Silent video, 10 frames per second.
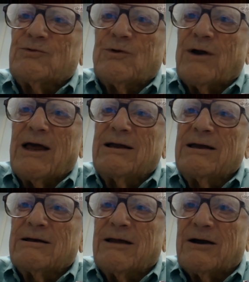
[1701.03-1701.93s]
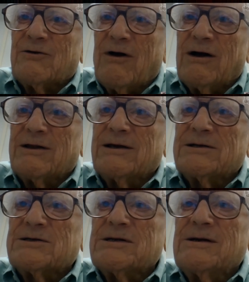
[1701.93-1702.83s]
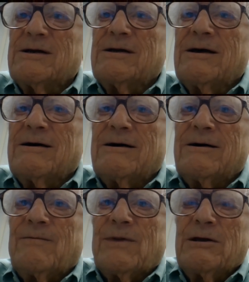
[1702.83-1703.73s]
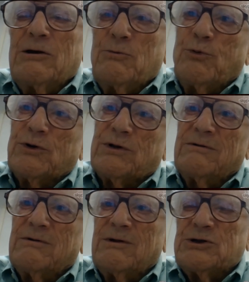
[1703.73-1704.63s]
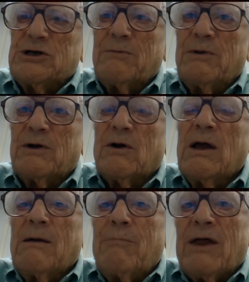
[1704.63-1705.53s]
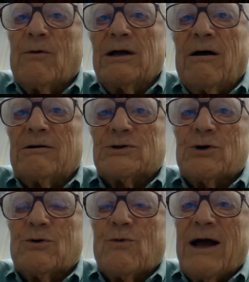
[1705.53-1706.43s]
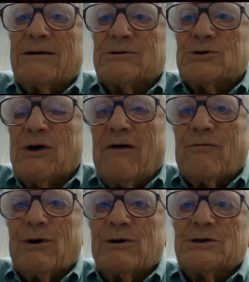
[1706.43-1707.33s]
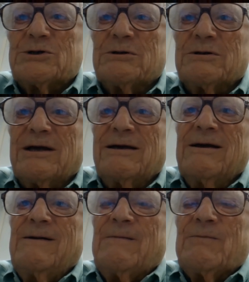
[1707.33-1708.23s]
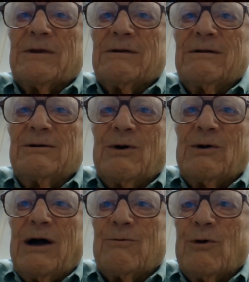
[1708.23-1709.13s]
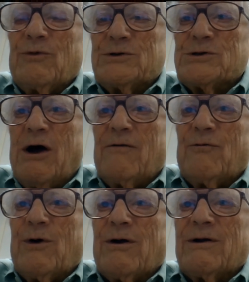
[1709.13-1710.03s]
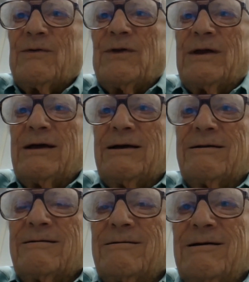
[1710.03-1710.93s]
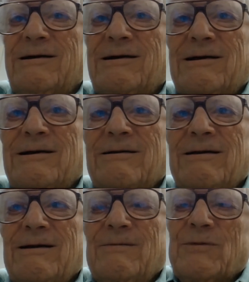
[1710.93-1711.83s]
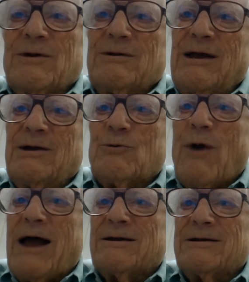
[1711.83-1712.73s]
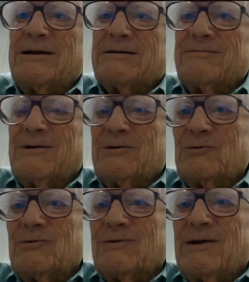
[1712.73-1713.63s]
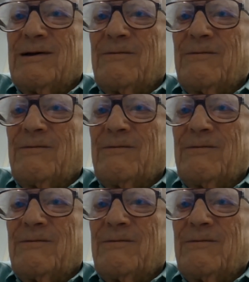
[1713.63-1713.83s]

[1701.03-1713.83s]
sort of any electronics that you put the chip in. By the way, it also ran in software initially. I wrote the software and ran it in